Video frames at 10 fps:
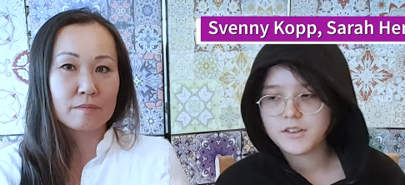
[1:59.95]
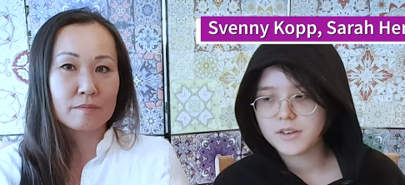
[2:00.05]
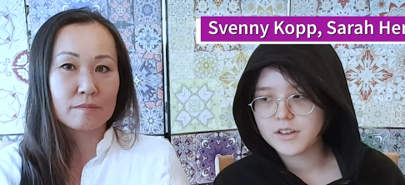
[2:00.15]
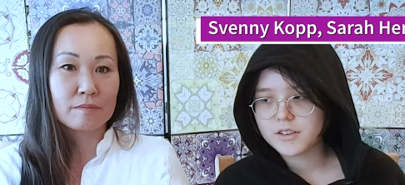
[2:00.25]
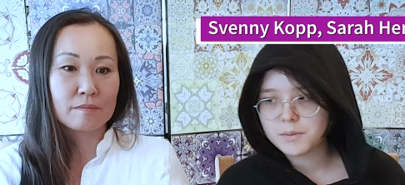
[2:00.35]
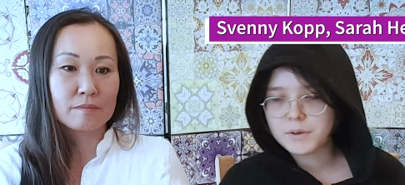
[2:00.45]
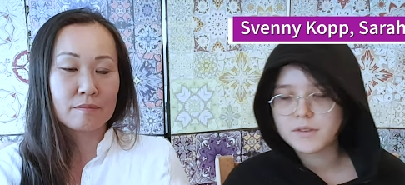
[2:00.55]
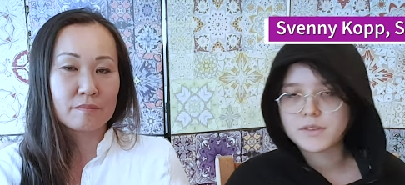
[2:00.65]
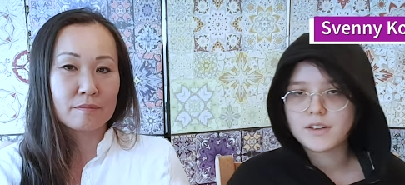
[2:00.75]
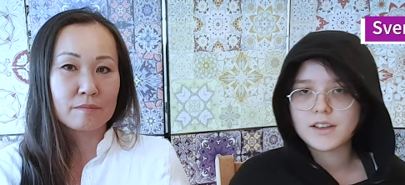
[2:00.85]
Speaker 1: You aren't
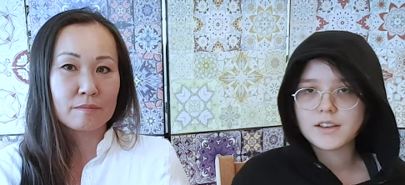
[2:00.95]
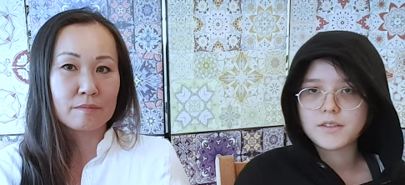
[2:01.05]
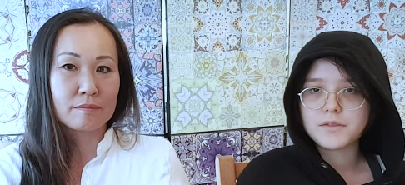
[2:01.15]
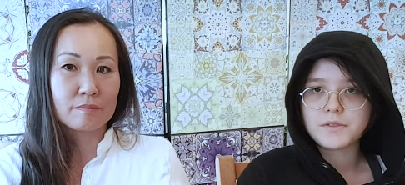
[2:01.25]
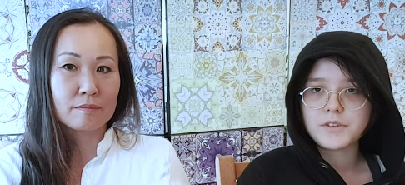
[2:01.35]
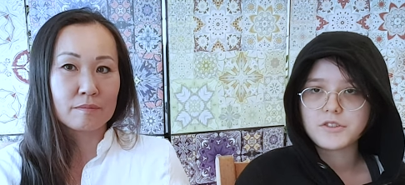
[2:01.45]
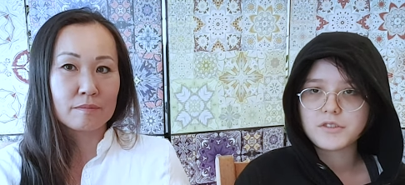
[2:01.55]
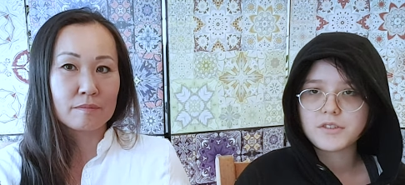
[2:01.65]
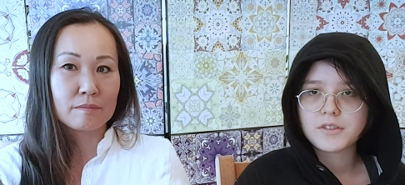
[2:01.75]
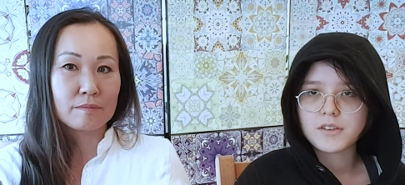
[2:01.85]
supposed to like
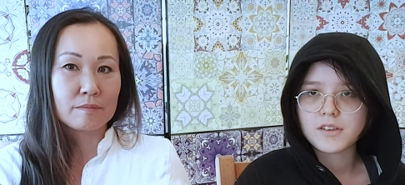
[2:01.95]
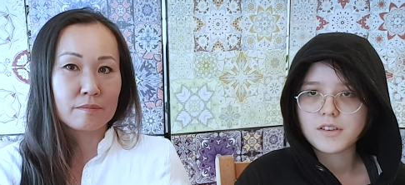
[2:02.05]
reduce